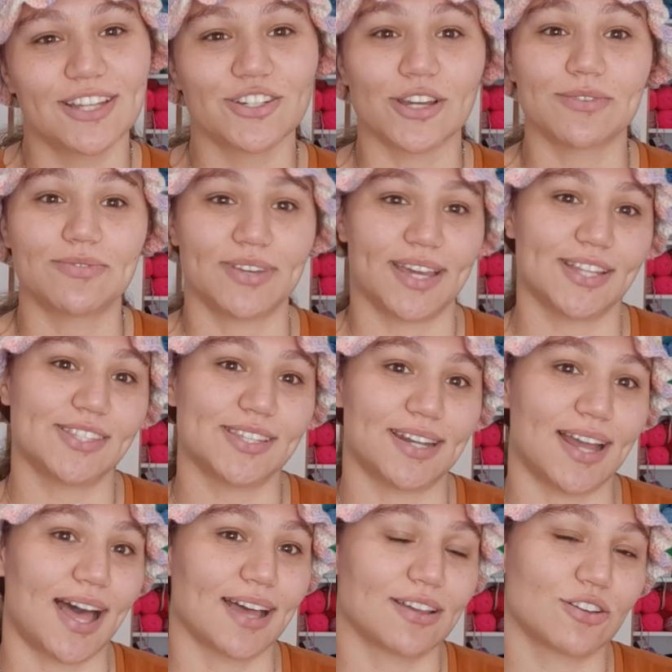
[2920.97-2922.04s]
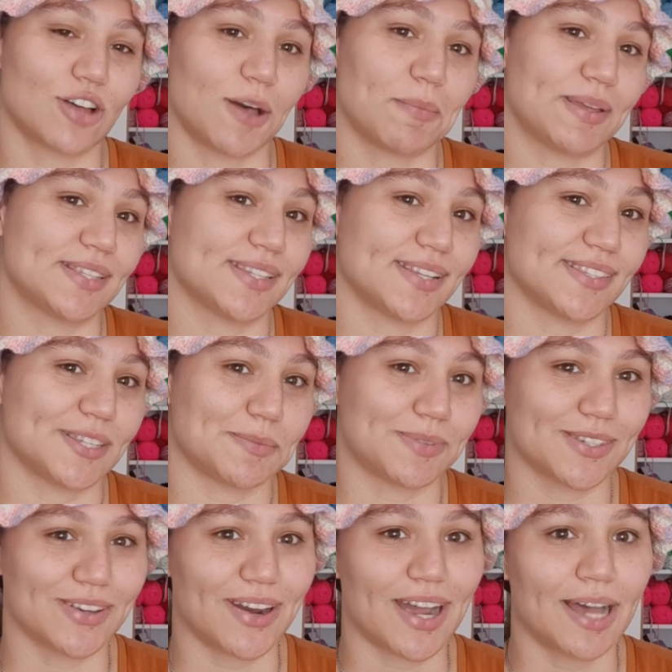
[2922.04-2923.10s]
Don't forget to like, comment, and
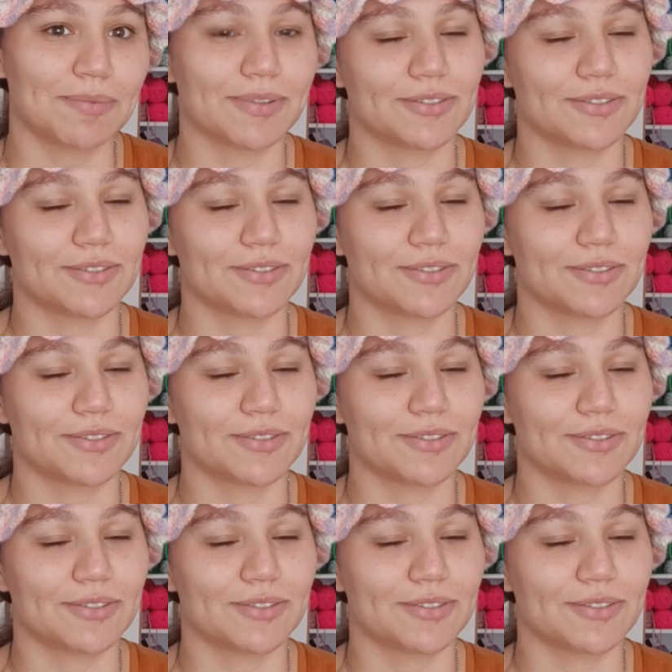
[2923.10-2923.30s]
subscribe.